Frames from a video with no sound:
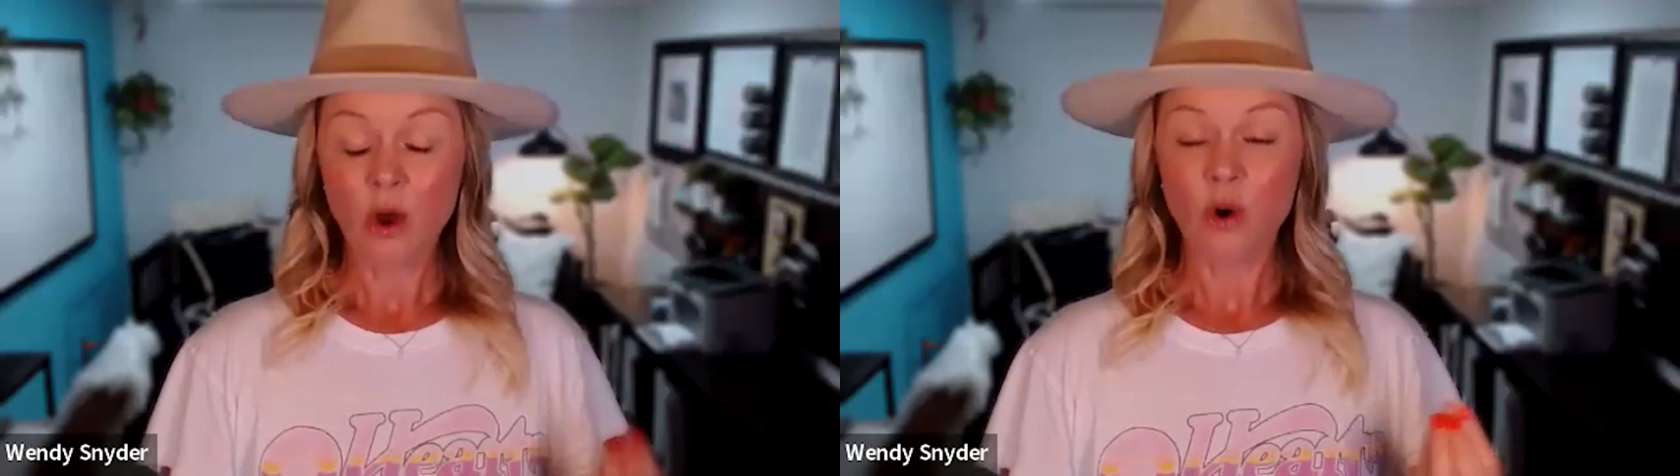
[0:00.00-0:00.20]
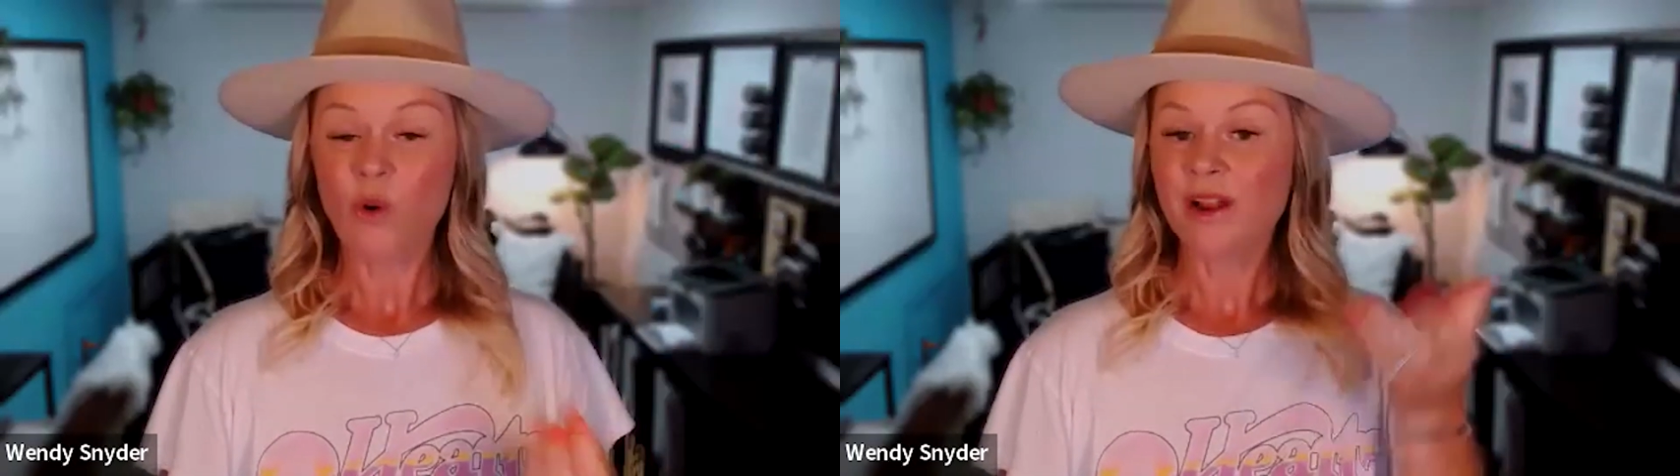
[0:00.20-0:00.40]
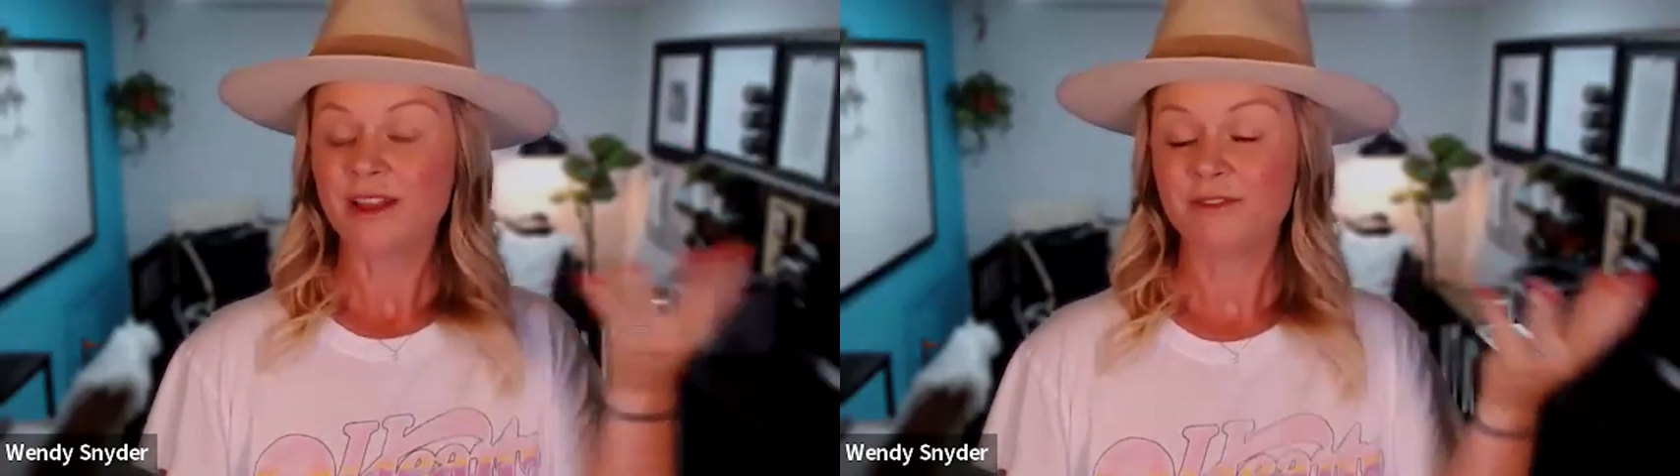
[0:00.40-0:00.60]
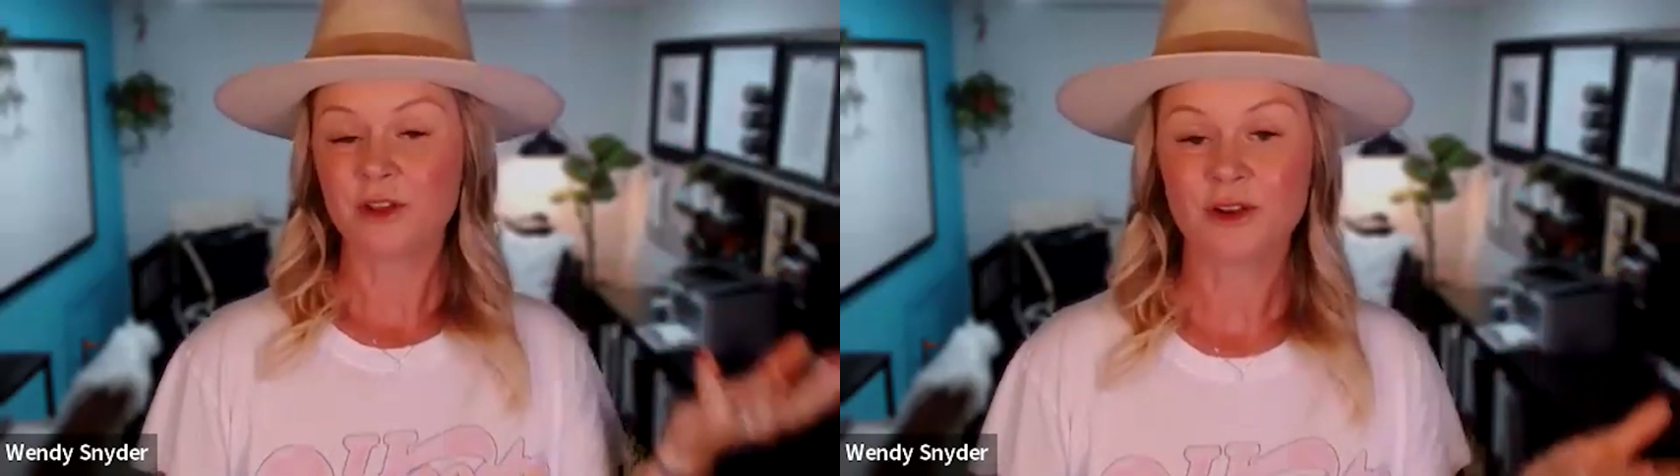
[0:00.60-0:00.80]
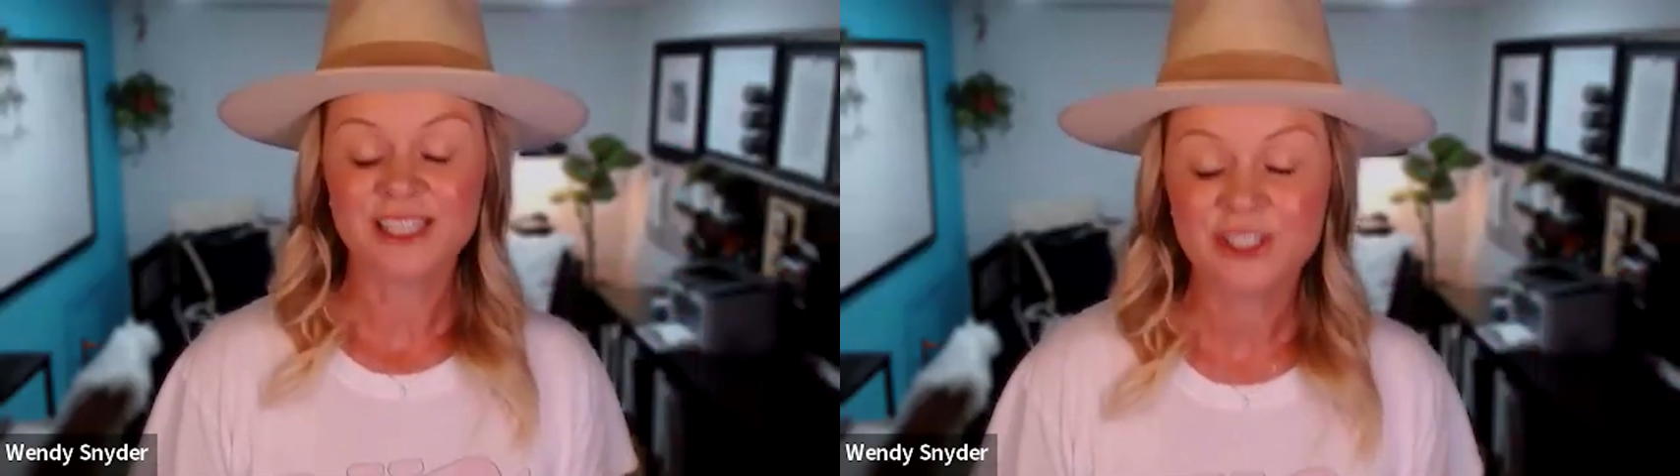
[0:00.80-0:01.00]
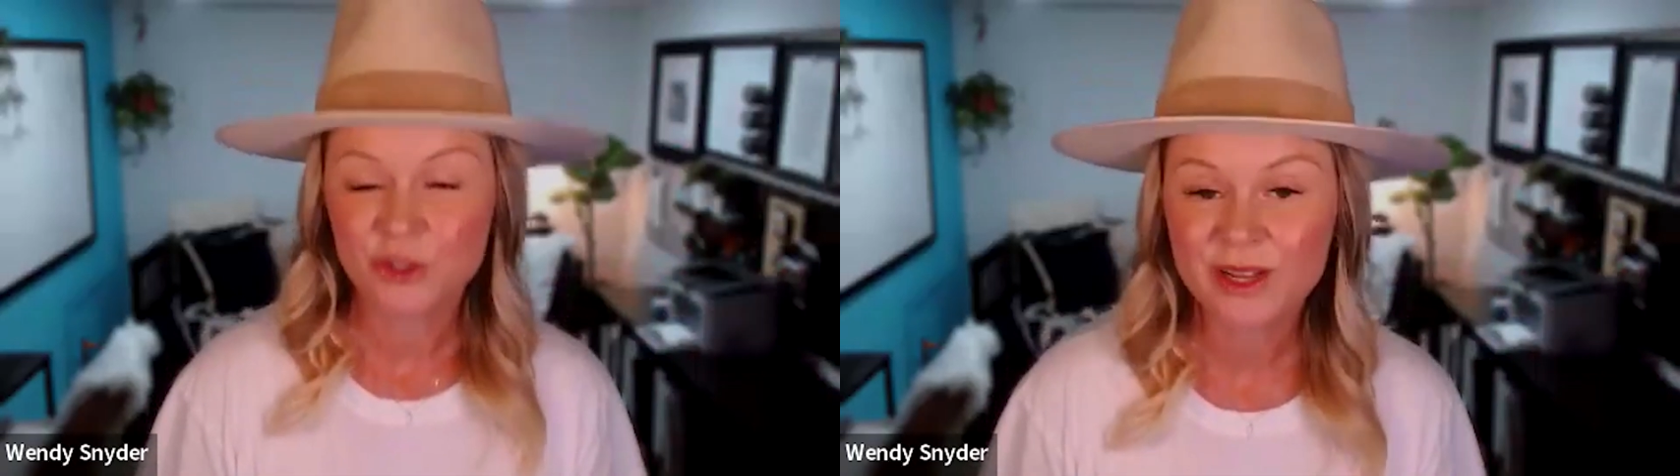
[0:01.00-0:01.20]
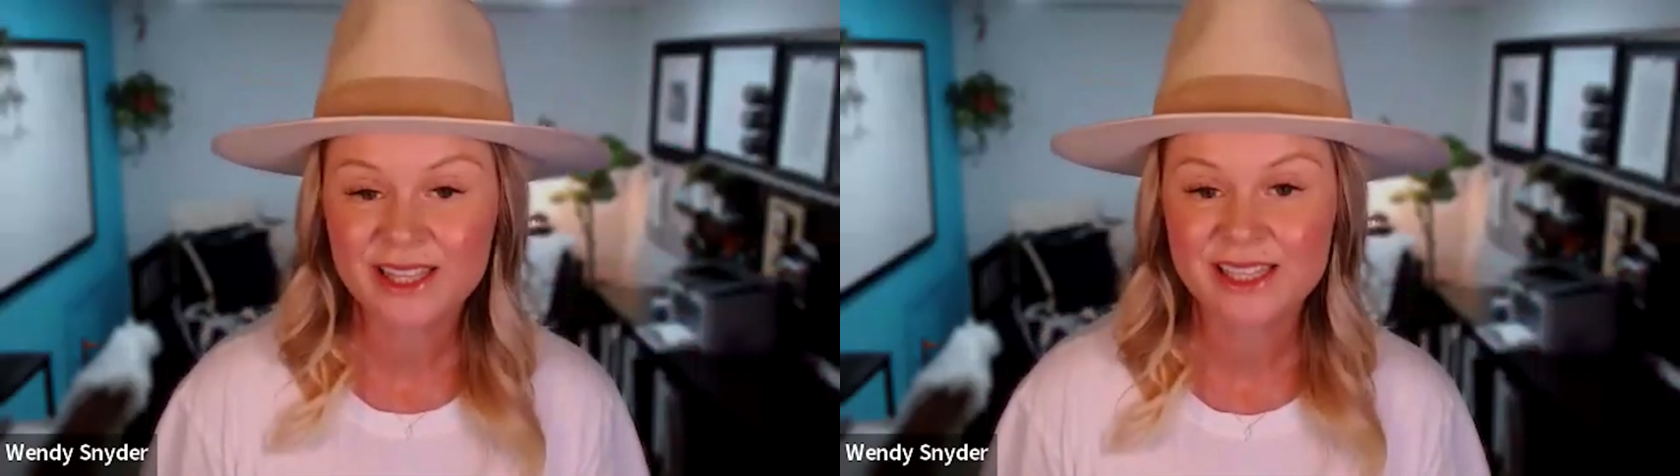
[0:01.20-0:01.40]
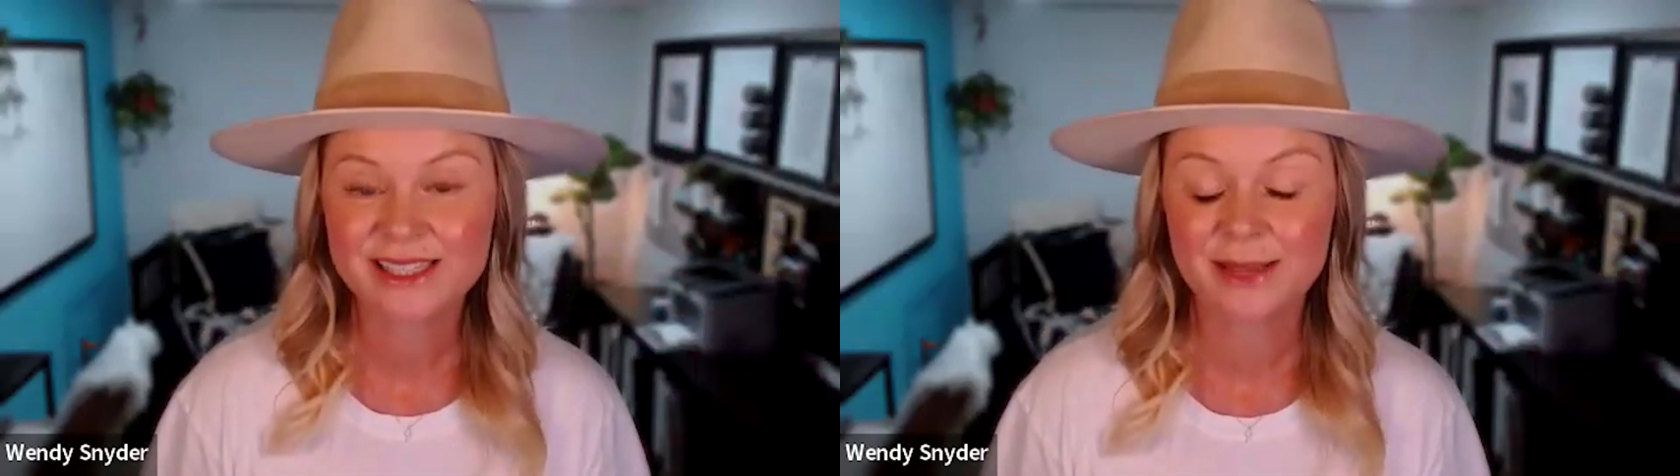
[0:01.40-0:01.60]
Or if you're enjoying this